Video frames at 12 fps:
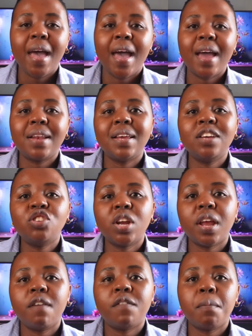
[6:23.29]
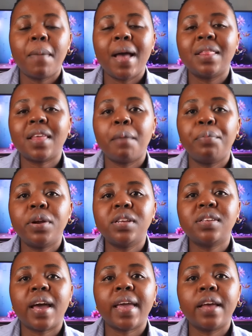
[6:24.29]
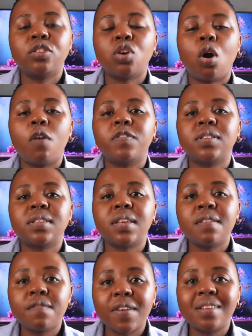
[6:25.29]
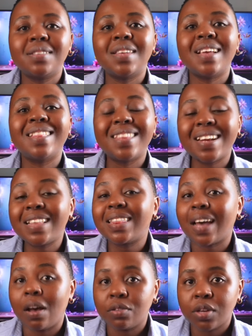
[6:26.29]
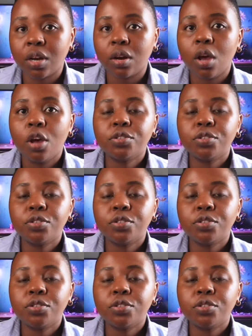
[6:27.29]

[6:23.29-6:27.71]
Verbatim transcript: and each and every month i put a target of investing 3000